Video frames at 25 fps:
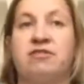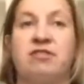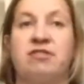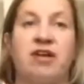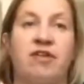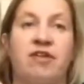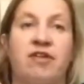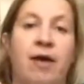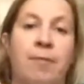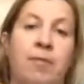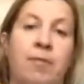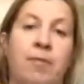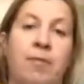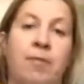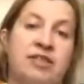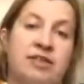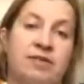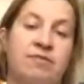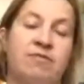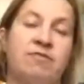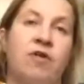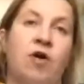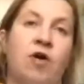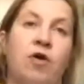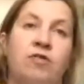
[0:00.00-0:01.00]
So that might
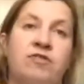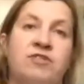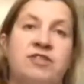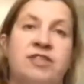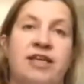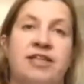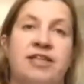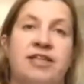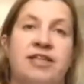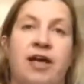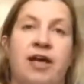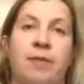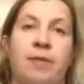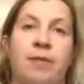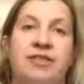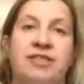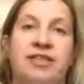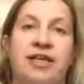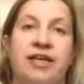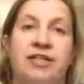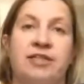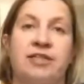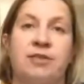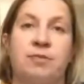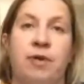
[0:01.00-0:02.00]
involve setting up a
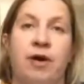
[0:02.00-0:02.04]
data